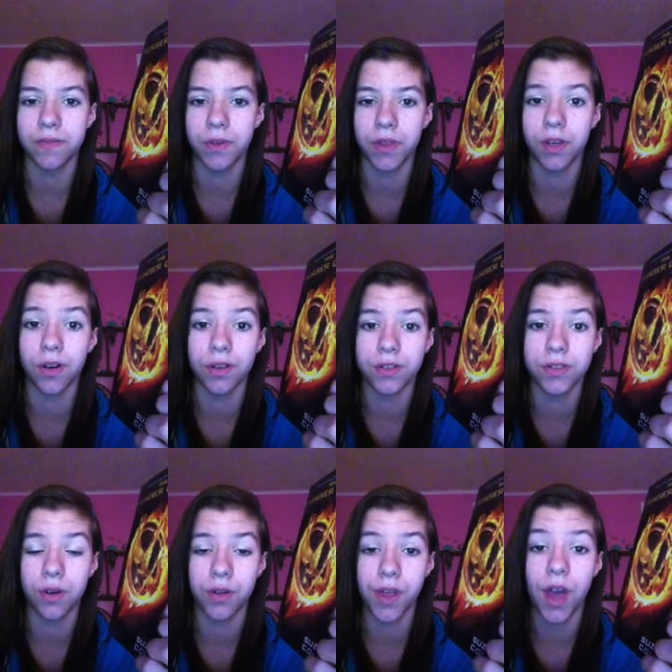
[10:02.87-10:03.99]
for the girls to
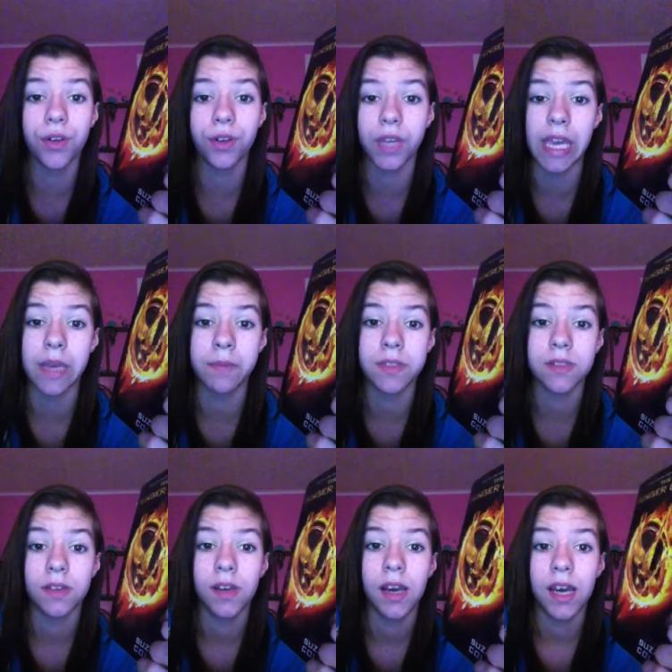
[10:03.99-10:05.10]
go to the Hunger Games.
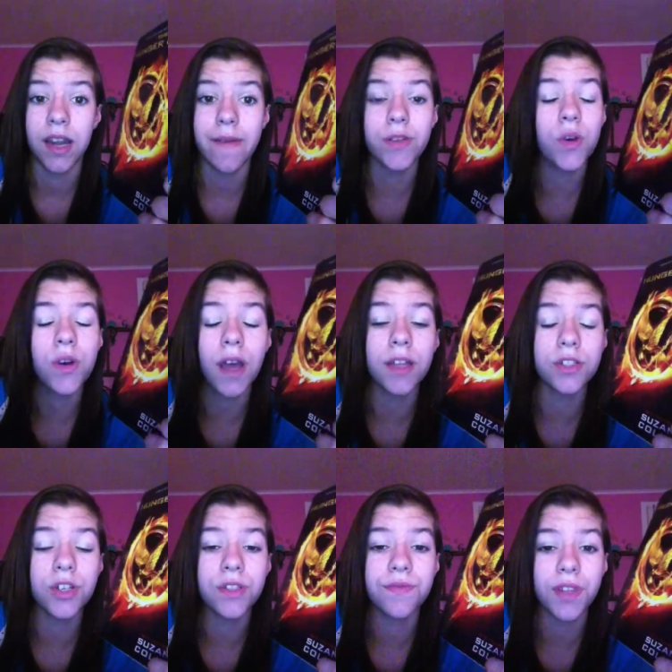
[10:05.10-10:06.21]
I never saw who got
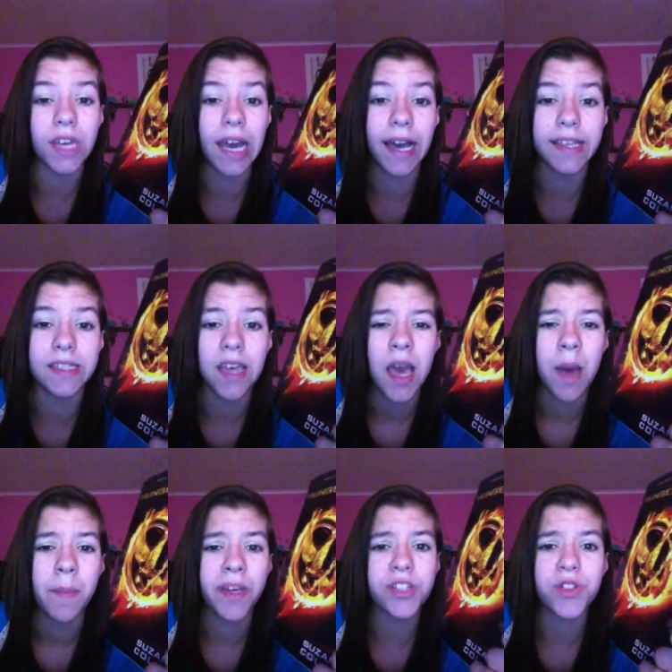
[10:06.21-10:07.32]
chosen for the guys,
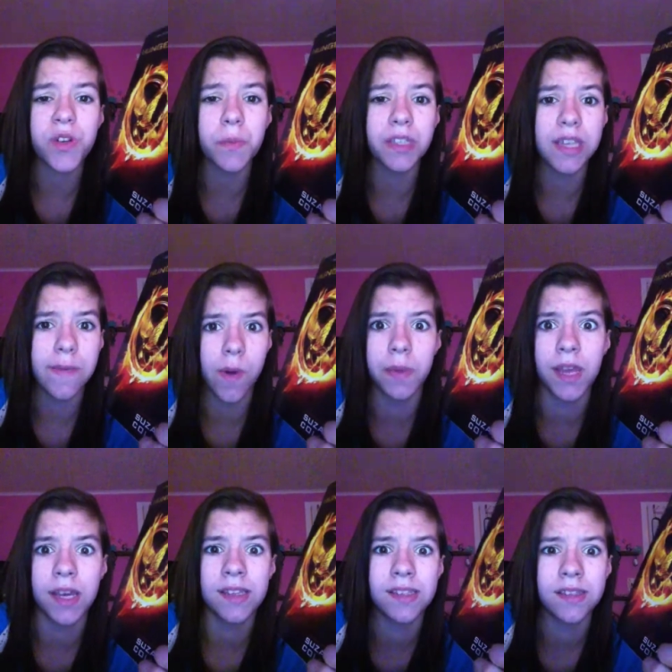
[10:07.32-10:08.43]
but I just couldn't believe it
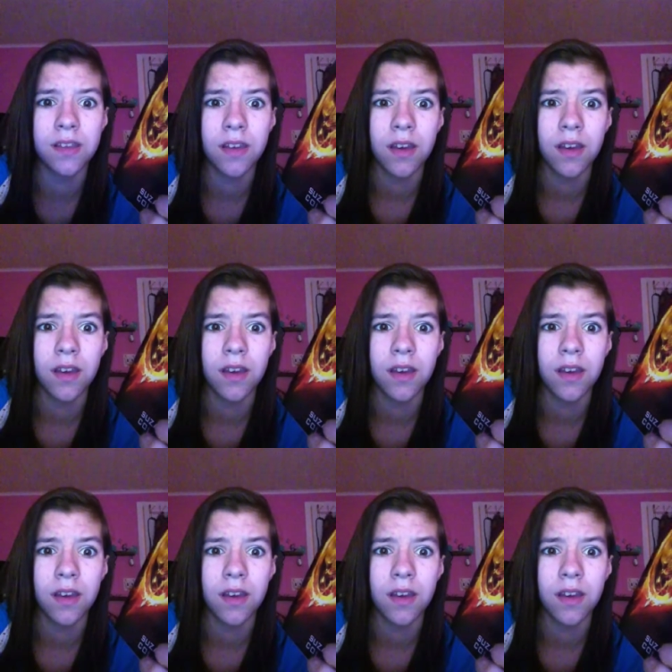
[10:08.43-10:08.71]
because,